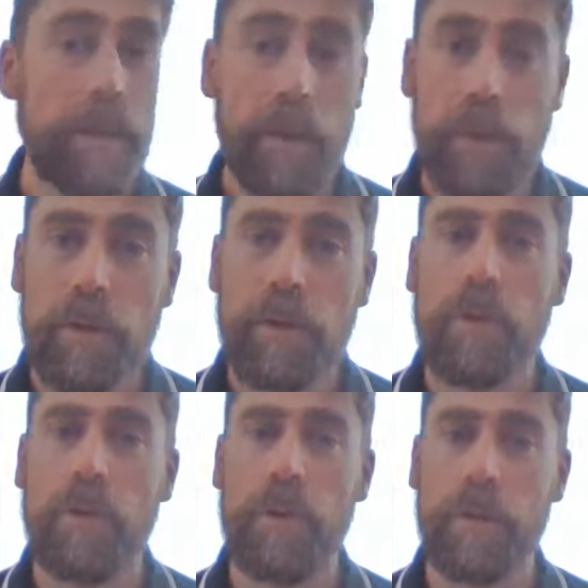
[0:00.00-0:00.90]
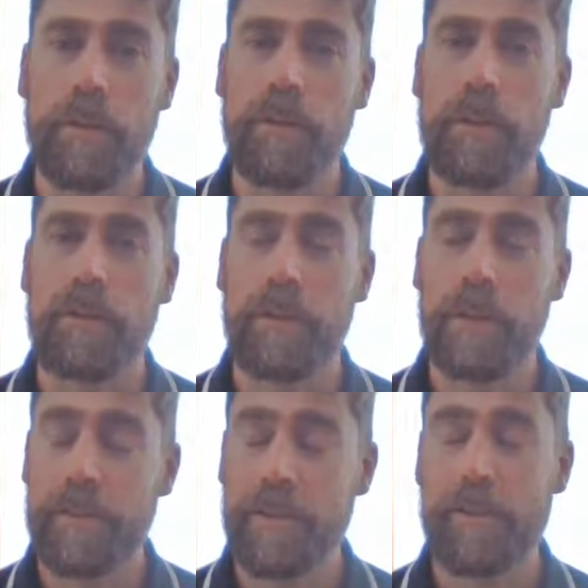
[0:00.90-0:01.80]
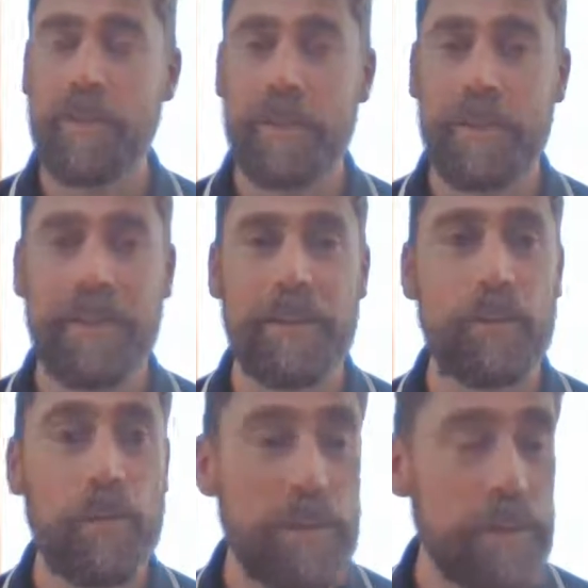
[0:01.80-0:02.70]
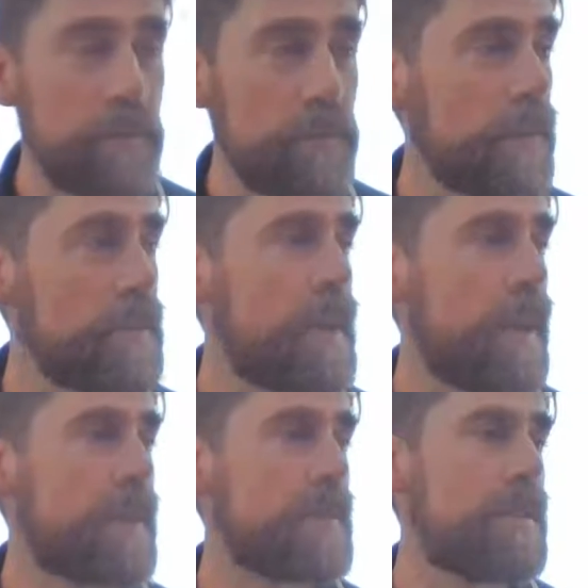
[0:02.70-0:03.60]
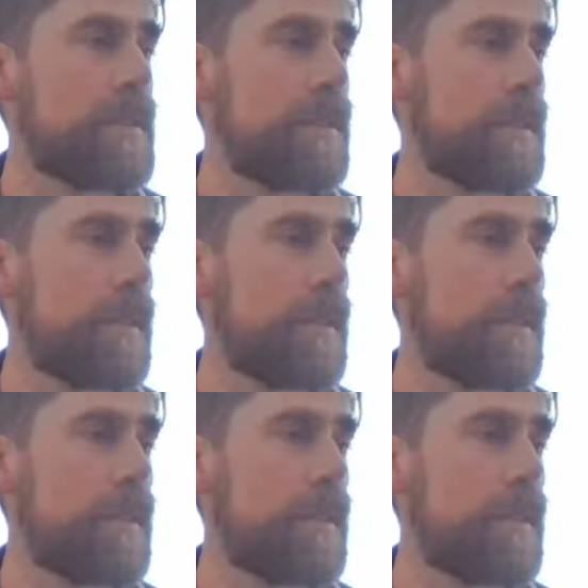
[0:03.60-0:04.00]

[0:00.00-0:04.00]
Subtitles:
Yeah, we can cook it. That's actually a really fantastic